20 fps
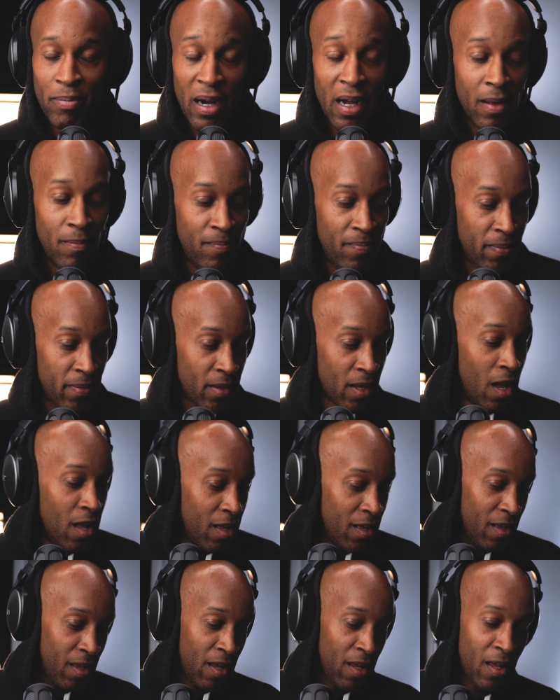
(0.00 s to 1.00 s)
But
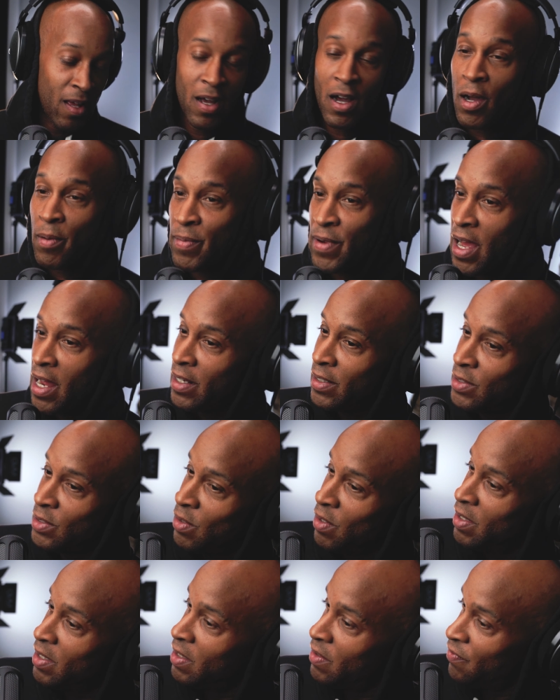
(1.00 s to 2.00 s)
hope y'all
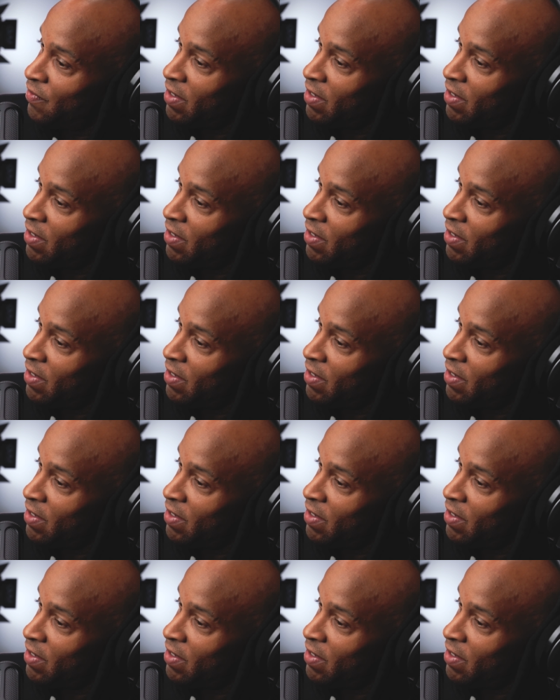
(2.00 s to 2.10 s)
enjoyed this